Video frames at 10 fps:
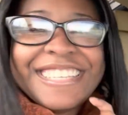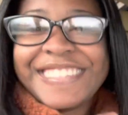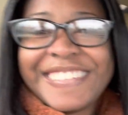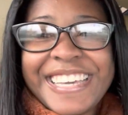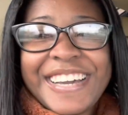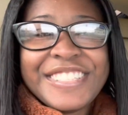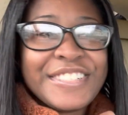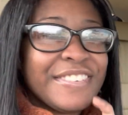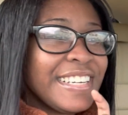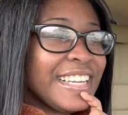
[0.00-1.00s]
so yeah,
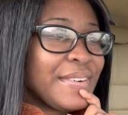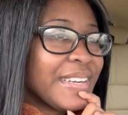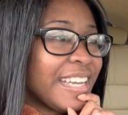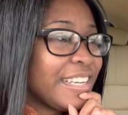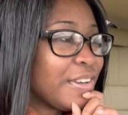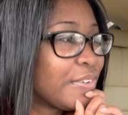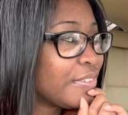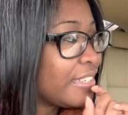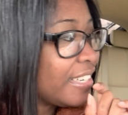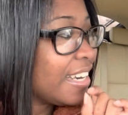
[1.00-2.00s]
so right now we're heading
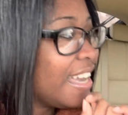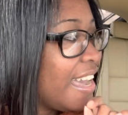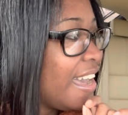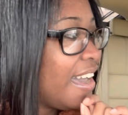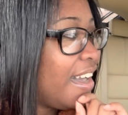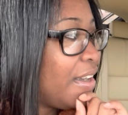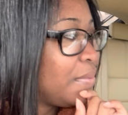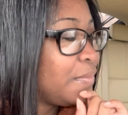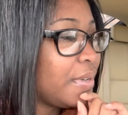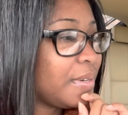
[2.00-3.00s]
over.
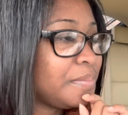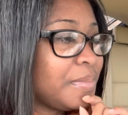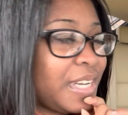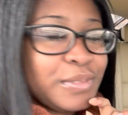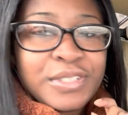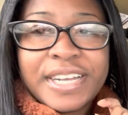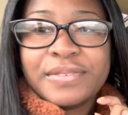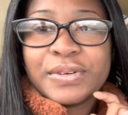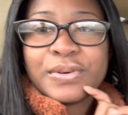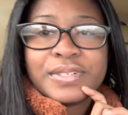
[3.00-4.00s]
Um, I'll try
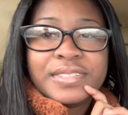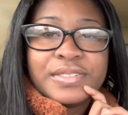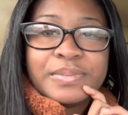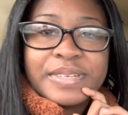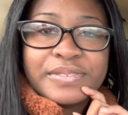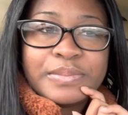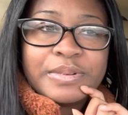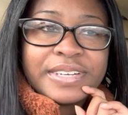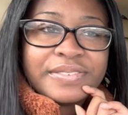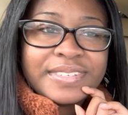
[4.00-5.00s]
and record a little bit for
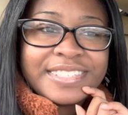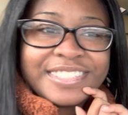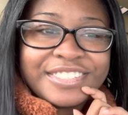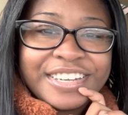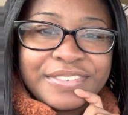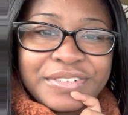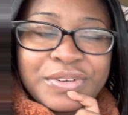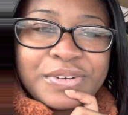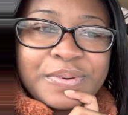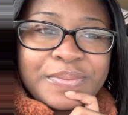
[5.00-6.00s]
breakfast, try to
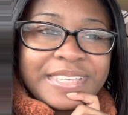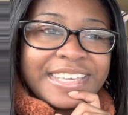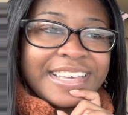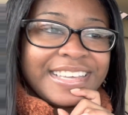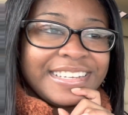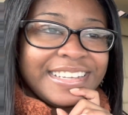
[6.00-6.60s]
record what we get.